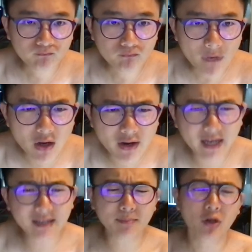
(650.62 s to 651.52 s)
Okay,
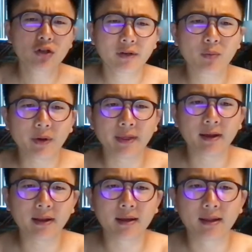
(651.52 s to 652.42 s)
let's module it with
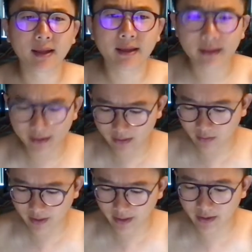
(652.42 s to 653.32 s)
the length
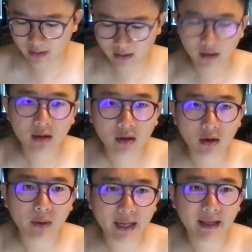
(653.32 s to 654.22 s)
array
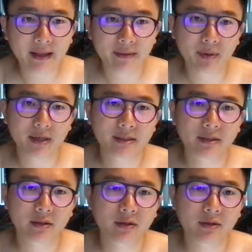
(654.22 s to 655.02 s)
length, because